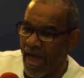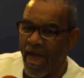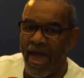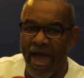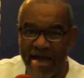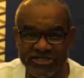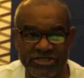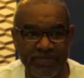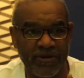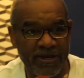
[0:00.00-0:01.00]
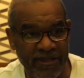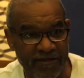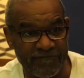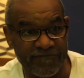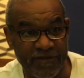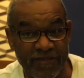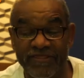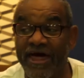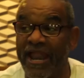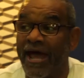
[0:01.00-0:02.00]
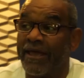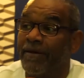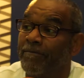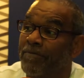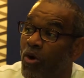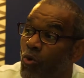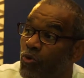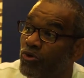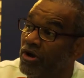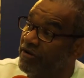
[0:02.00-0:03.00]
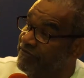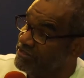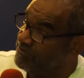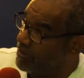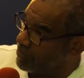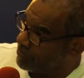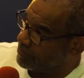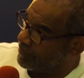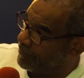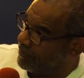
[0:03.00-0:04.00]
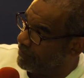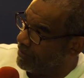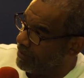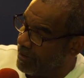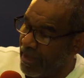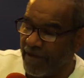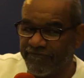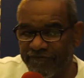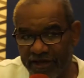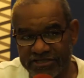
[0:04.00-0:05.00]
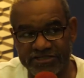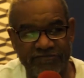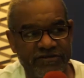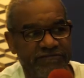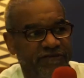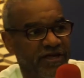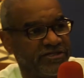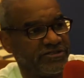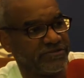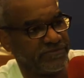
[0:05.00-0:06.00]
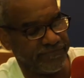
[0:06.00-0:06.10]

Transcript: I actually believe that I am bone of his bone and flesh of his flesh.